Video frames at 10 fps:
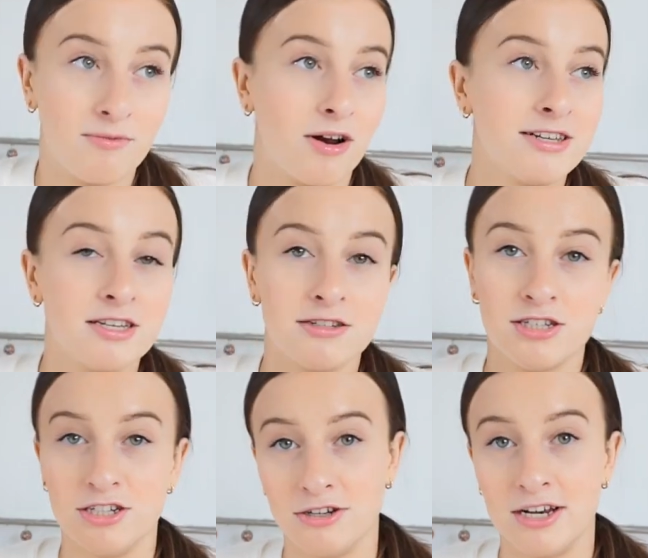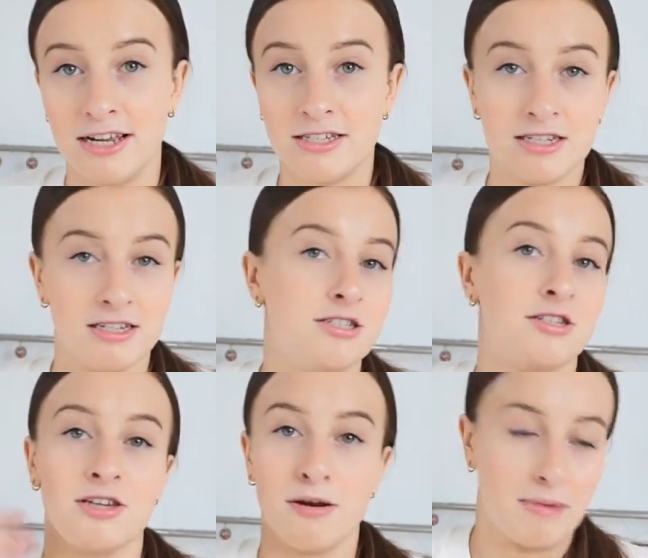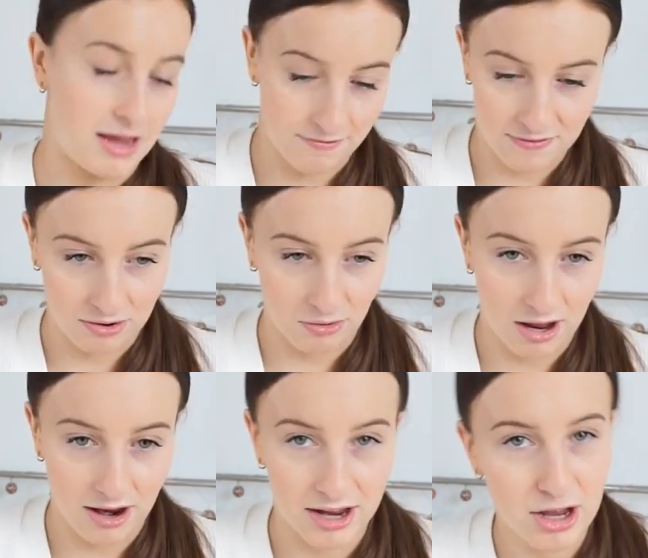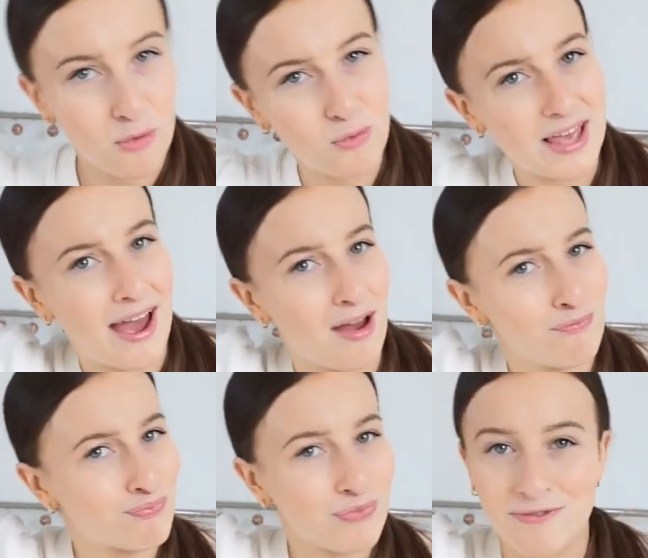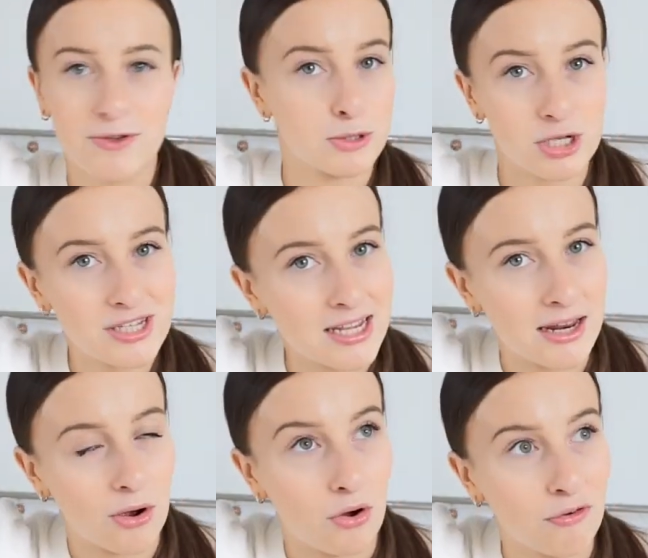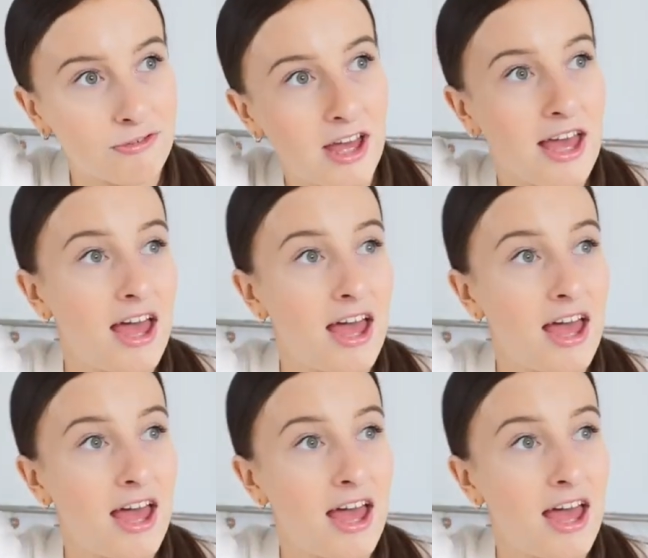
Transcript: and writing a to-do list is just going to make you feel like oh yeah feels good ticking it off